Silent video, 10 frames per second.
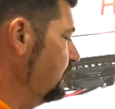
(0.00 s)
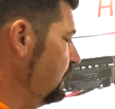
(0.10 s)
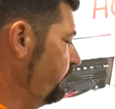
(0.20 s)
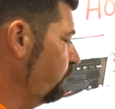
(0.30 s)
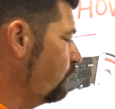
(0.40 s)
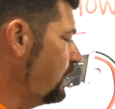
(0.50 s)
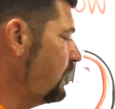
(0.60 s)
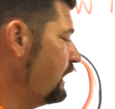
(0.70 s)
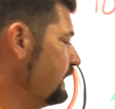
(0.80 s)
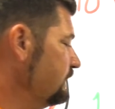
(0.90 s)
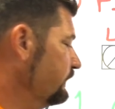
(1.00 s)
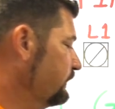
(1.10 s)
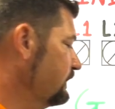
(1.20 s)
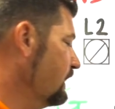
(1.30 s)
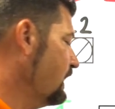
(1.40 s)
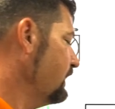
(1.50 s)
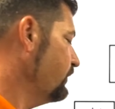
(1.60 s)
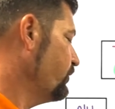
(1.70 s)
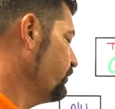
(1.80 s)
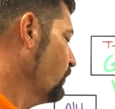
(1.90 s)
If Y does
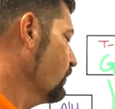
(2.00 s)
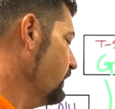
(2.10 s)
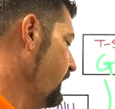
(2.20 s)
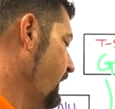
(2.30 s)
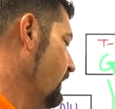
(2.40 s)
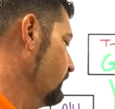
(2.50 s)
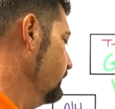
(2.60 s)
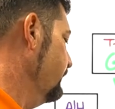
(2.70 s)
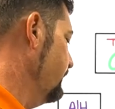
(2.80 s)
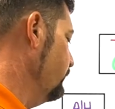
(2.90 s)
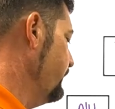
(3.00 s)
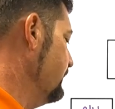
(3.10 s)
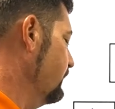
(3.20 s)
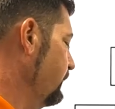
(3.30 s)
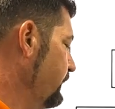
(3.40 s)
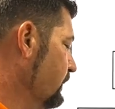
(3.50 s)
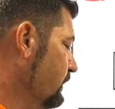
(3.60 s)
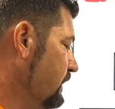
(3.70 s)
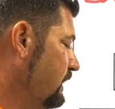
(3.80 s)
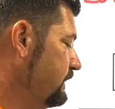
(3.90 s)
not short out, then we know that
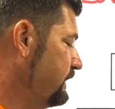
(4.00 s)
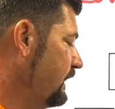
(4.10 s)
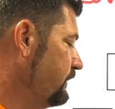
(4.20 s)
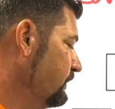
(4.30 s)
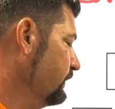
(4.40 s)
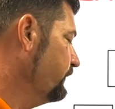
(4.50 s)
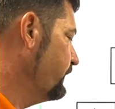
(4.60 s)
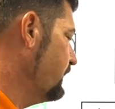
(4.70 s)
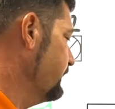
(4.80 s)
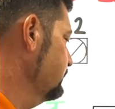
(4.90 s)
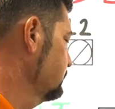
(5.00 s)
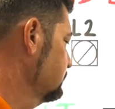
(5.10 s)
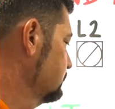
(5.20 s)
our contactor is fine.